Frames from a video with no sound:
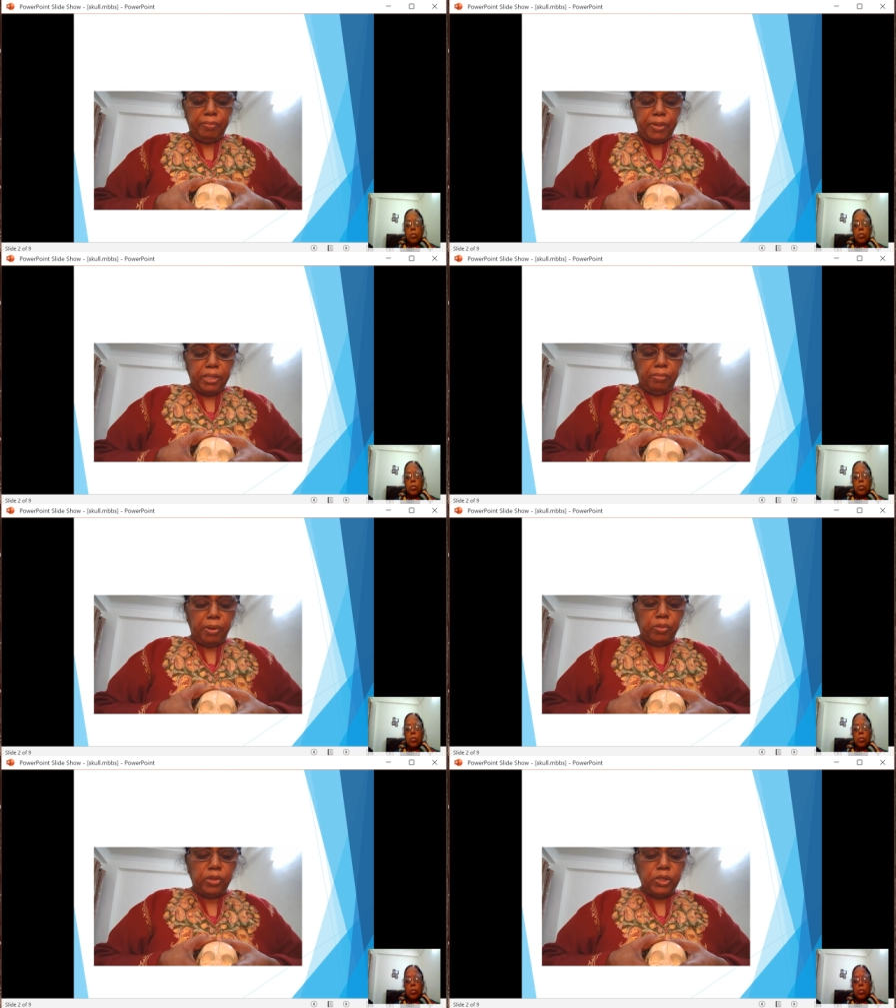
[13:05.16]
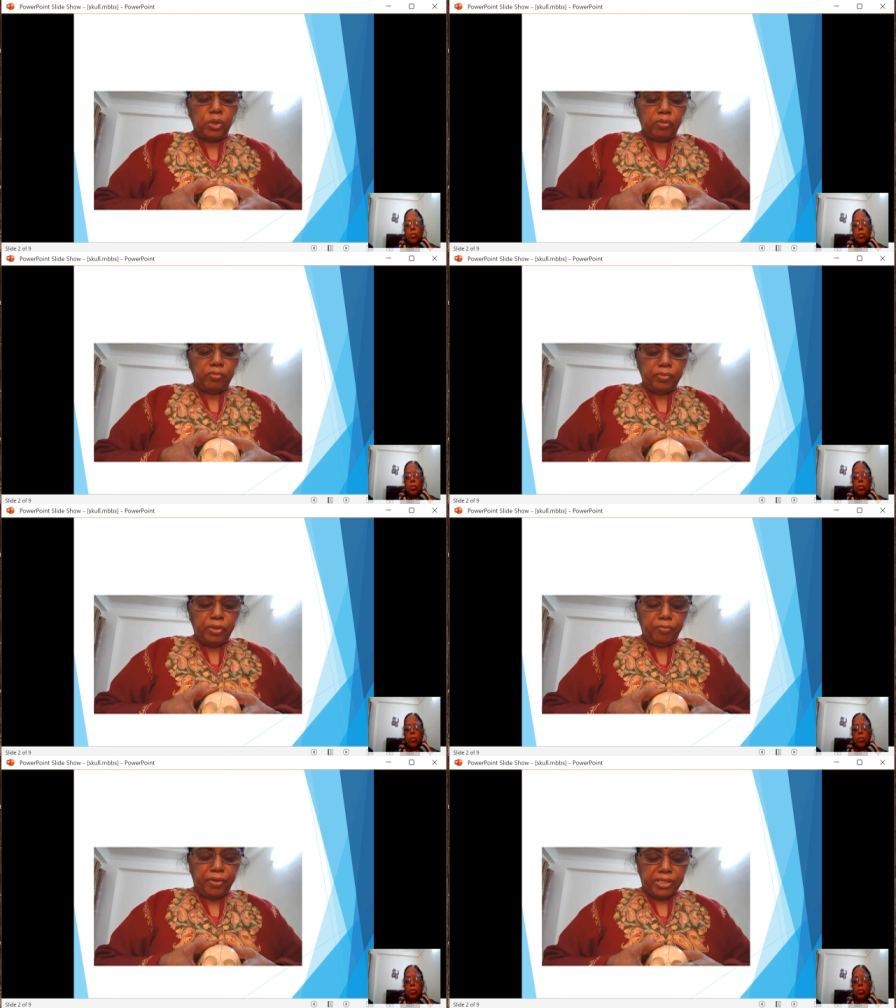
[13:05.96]
the boundaries of
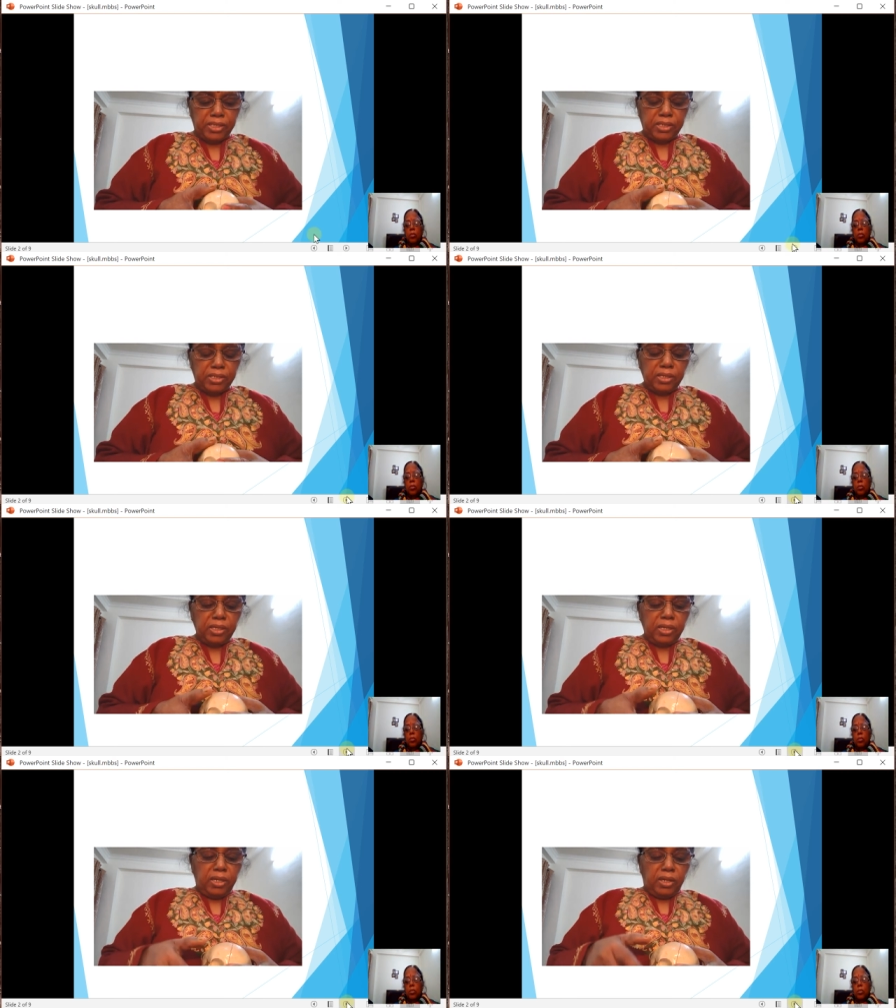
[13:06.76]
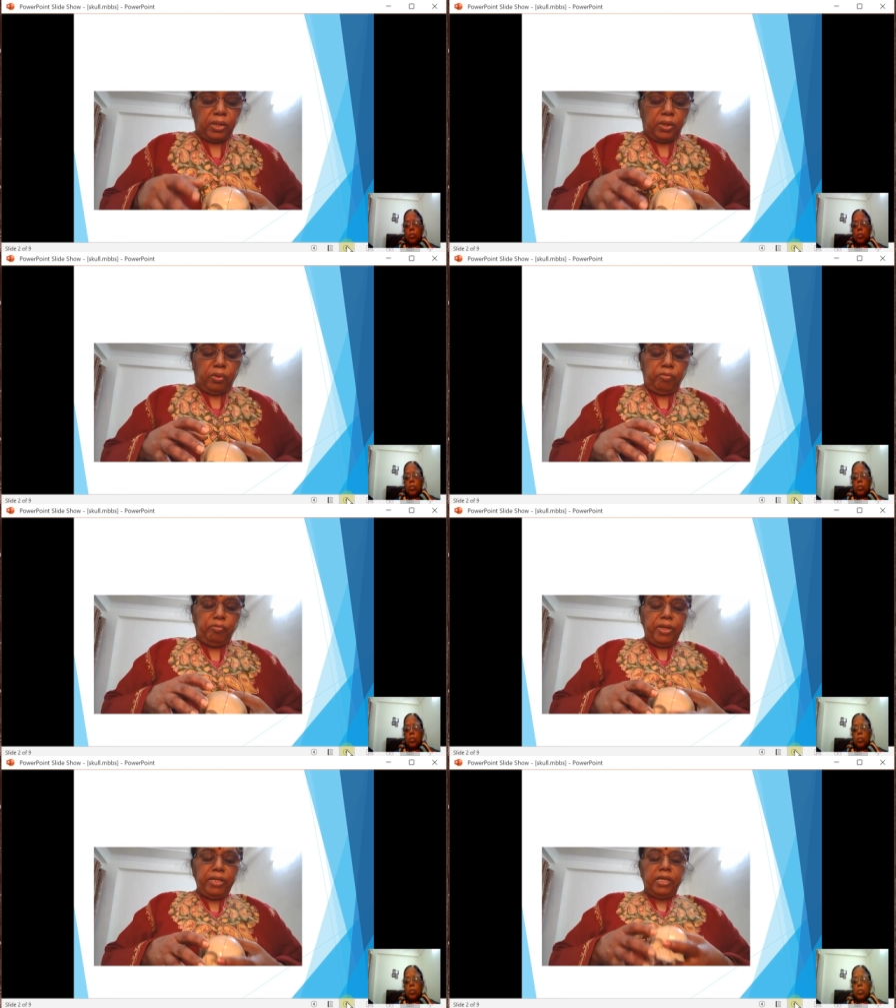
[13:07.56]
the face. When